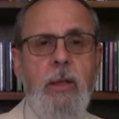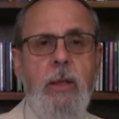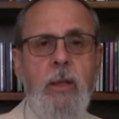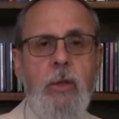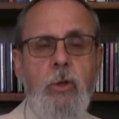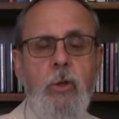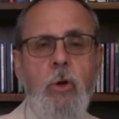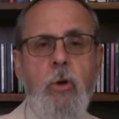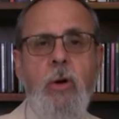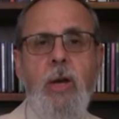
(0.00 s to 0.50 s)
the
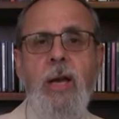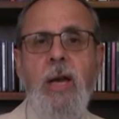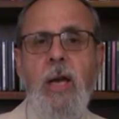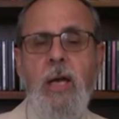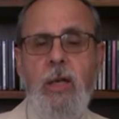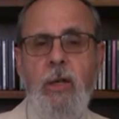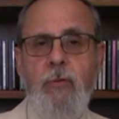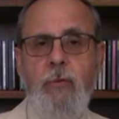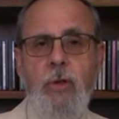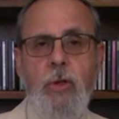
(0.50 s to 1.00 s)

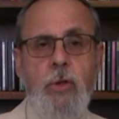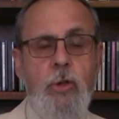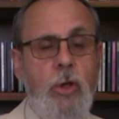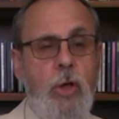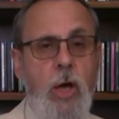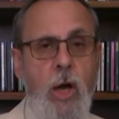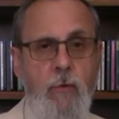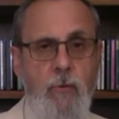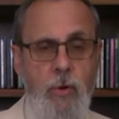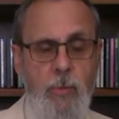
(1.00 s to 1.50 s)

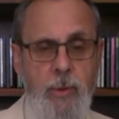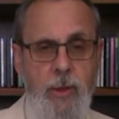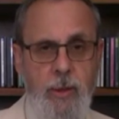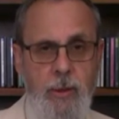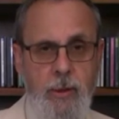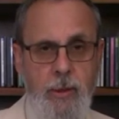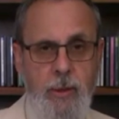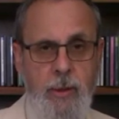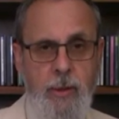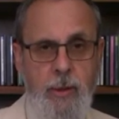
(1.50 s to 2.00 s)
Yanukovych
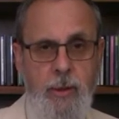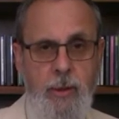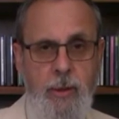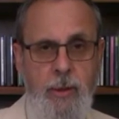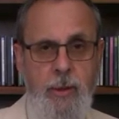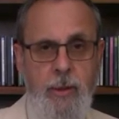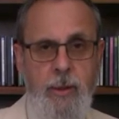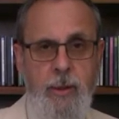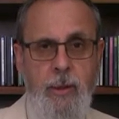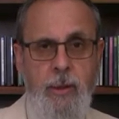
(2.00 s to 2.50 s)
government.
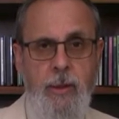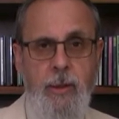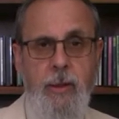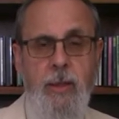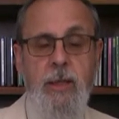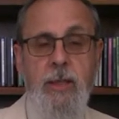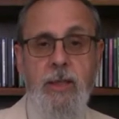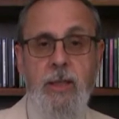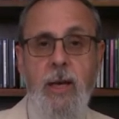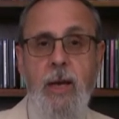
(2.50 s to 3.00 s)

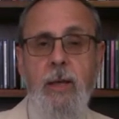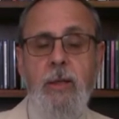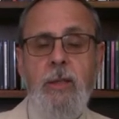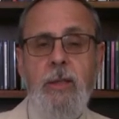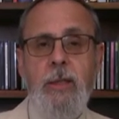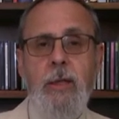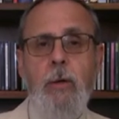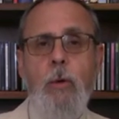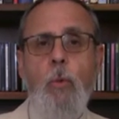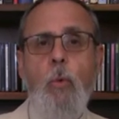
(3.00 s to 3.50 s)
His
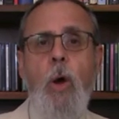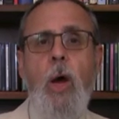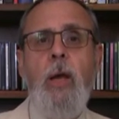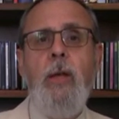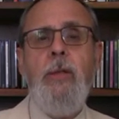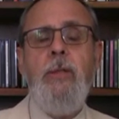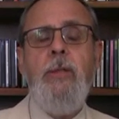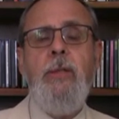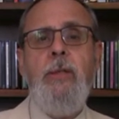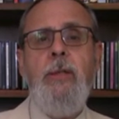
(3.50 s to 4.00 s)
answer
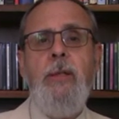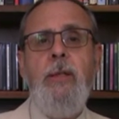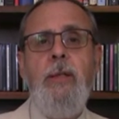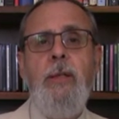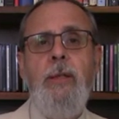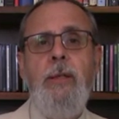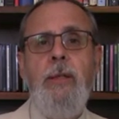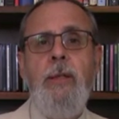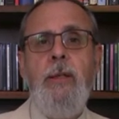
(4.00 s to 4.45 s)
was